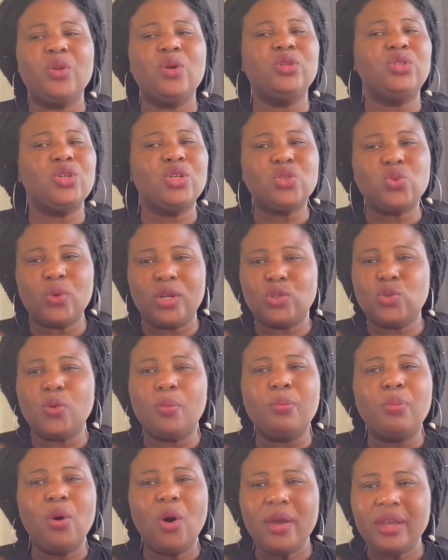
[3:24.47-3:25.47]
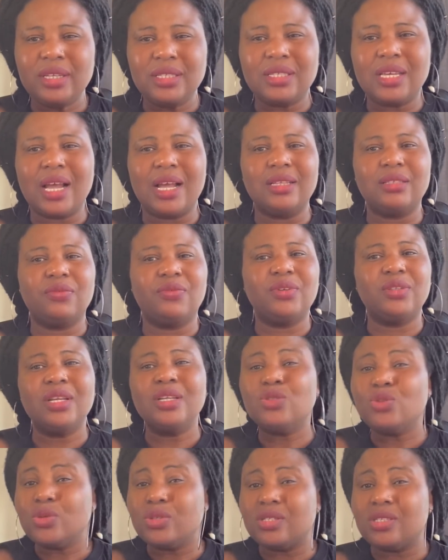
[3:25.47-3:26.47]
they just want to pour it out for
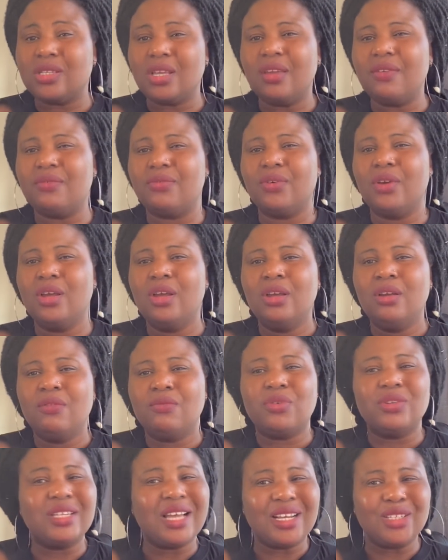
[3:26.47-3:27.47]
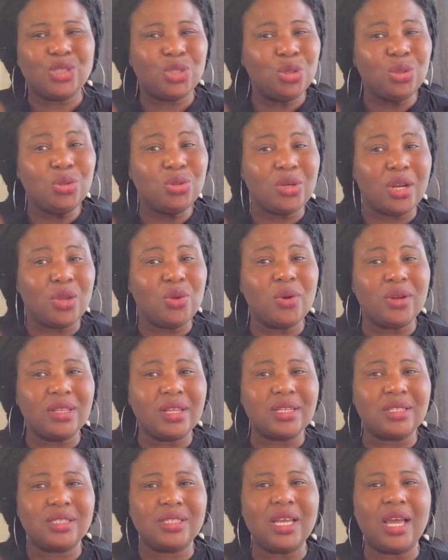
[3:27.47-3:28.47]
them to save for their children, you
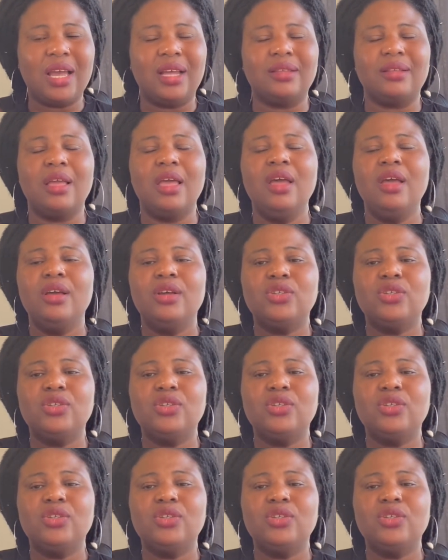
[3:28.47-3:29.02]
understand.